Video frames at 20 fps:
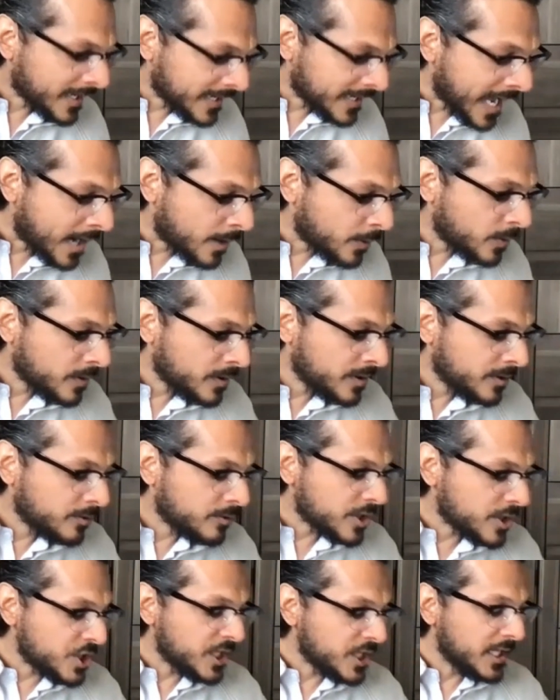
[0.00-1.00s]
And now
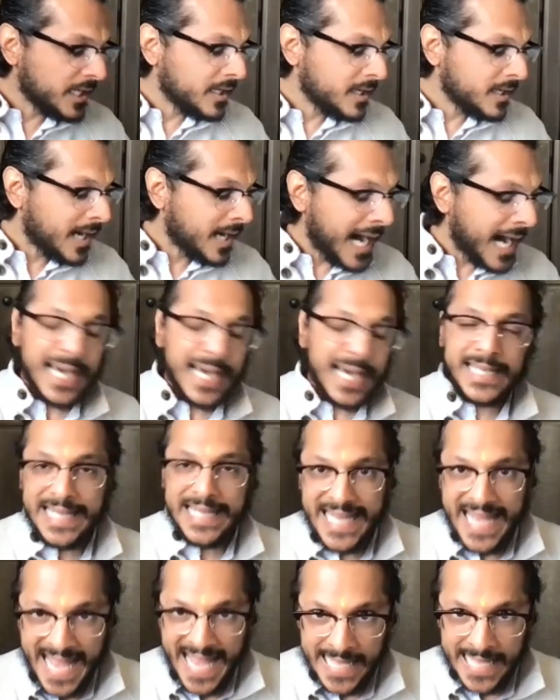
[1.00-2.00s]
Rishi
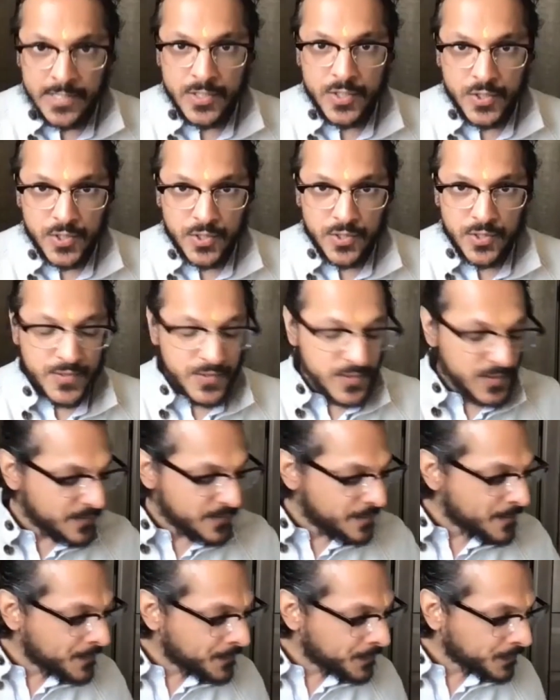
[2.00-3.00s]
Hari
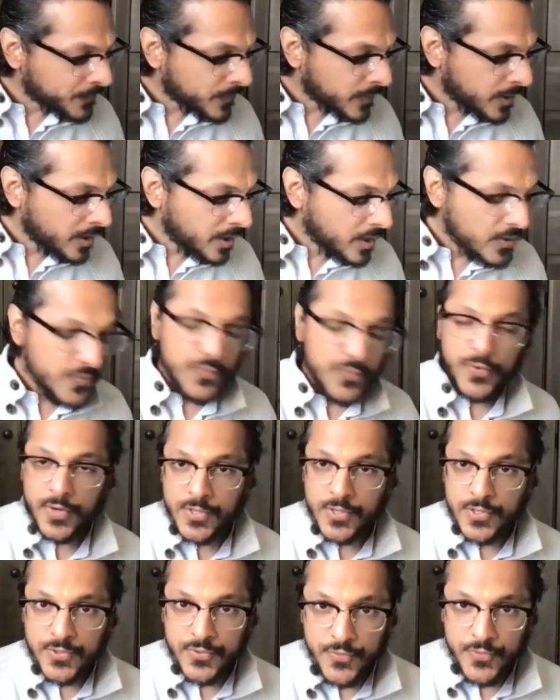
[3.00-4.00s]
answers.
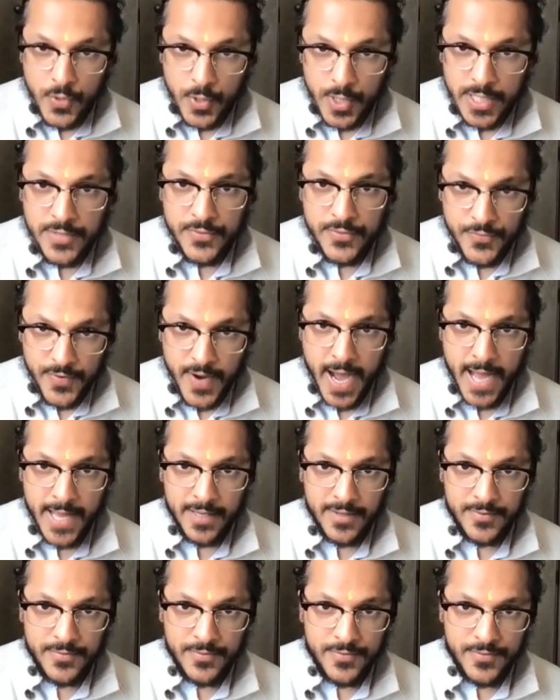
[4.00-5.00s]
Verse 45.